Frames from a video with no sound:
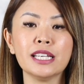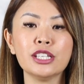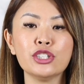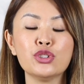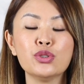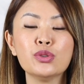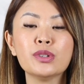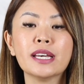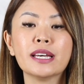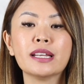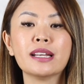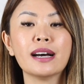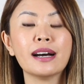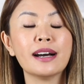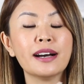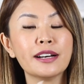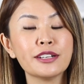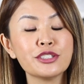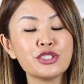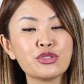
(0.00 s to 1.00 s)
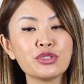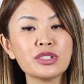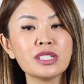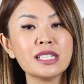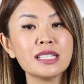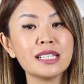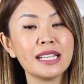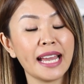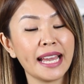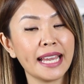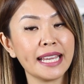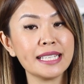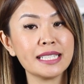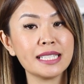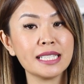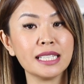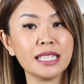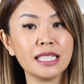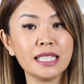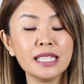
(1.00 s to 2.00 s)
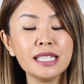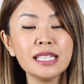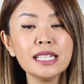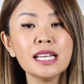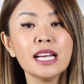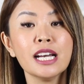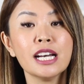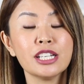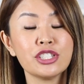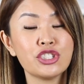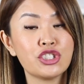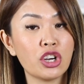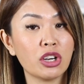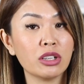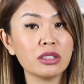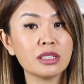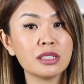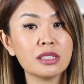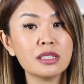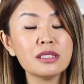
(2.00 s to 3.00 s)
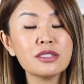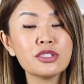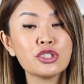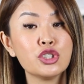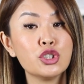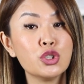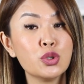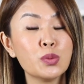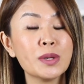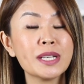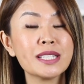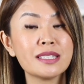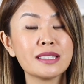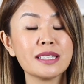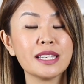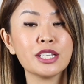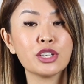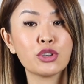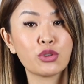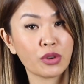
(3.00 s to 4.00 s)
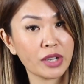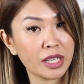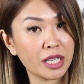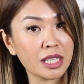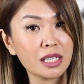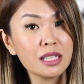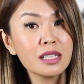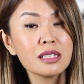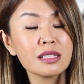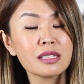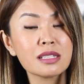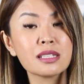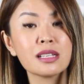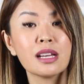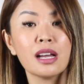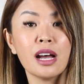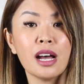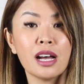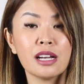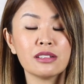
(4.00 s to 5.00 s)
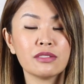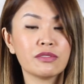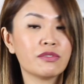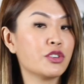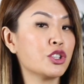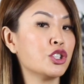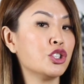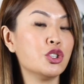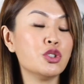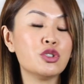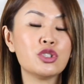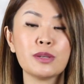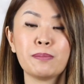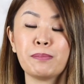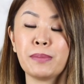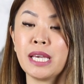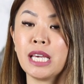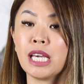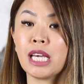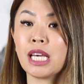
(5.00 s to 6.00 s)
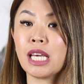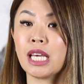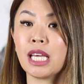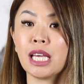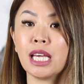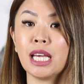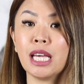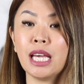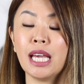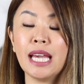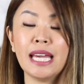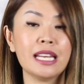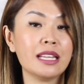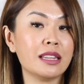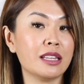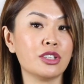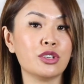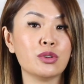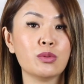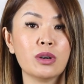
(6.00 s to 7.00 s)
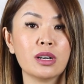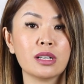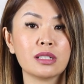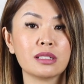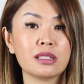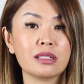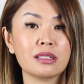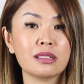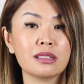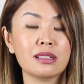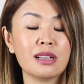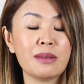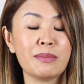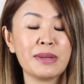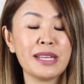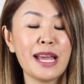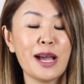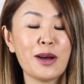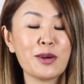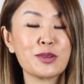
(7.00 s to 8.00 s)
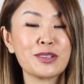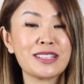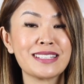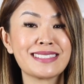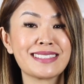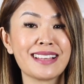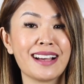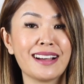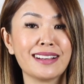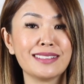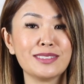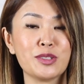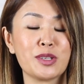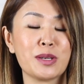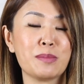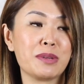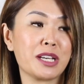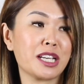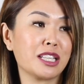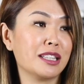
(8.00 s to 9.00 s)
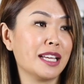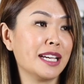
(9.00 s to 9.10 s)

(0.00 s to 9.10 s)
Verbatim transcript: you get $180 USD credit for you to pick anything you want. I mean, how good is that? You could pick a